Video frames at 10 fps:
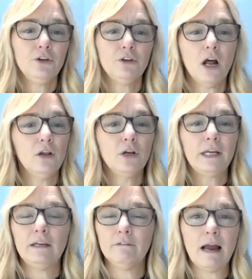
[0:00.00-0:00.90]
You're not
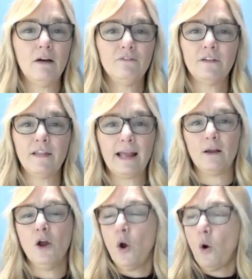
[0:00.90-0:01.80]
looking around for
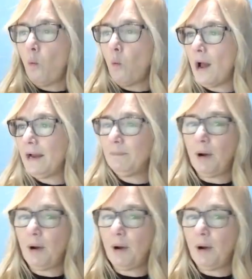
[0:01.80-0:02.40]
like one